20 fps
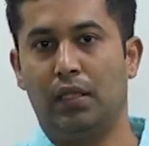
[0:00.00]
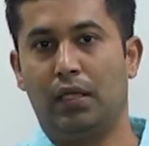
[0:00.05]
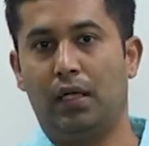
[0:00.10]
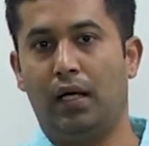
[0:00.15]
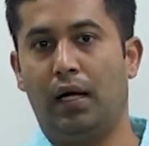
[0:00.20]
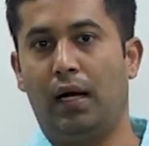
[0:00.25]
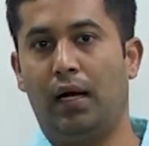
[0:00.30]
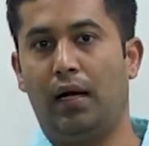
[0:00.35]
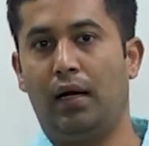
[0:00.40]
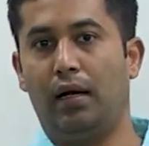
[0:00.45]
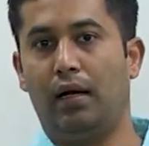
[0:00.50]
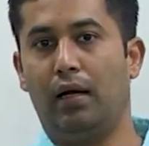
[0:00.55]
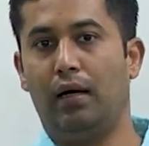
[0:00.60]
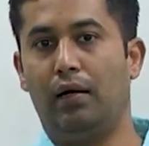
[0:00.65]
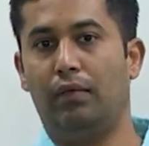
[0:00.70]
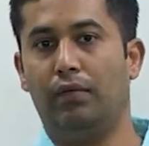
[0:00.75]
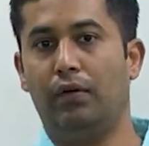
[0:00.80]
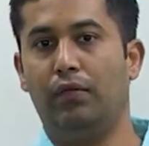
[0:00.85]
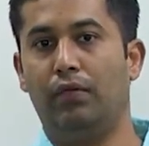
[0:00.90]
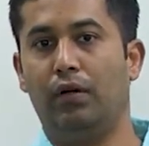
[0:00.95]
And
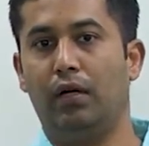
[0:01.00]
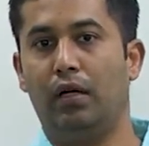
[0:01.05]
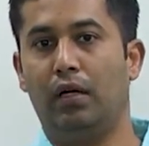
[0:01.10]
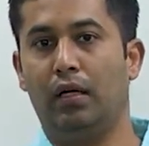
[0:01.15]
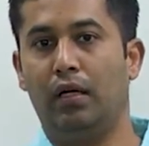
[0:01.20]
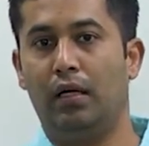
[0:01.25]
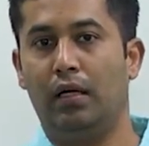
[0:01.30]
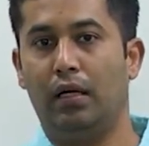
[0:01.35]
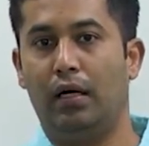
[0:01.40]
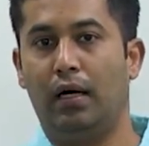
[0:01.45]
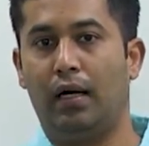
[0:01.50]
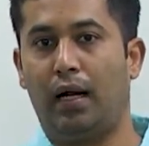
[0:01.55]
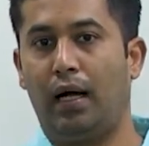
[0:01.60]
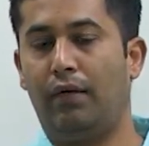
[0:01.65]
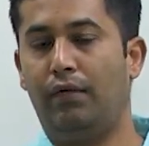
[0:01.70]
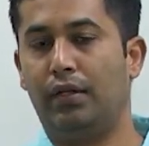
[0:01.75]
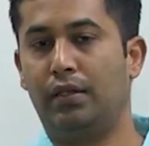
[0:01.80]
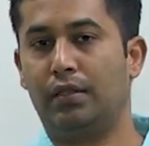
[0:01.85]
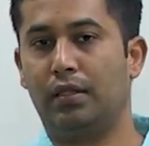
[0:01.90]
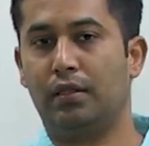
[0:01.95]
we will
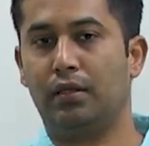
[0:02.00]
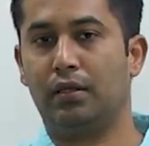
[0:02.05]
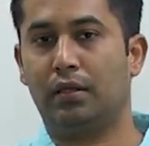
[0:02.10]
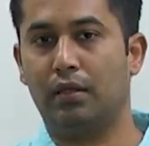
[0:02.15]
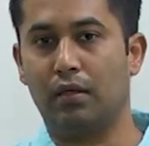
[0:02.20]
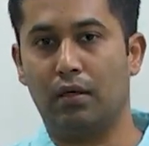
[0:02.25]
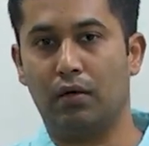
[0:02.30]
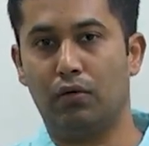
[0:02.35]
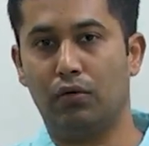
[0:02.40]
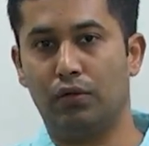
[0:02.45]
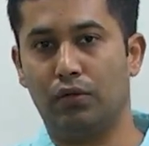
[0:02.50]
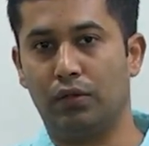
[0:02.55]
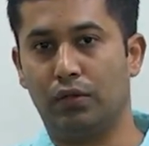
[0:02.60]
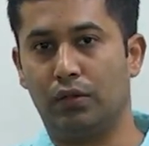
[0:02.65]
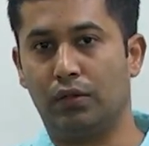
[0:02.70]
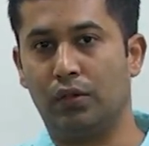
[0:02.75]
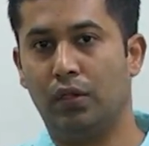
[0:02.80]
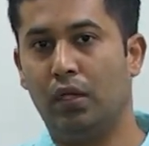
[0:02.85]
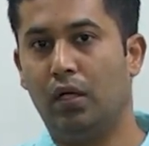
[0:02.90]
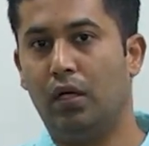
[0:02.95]
arrive at certain conclusions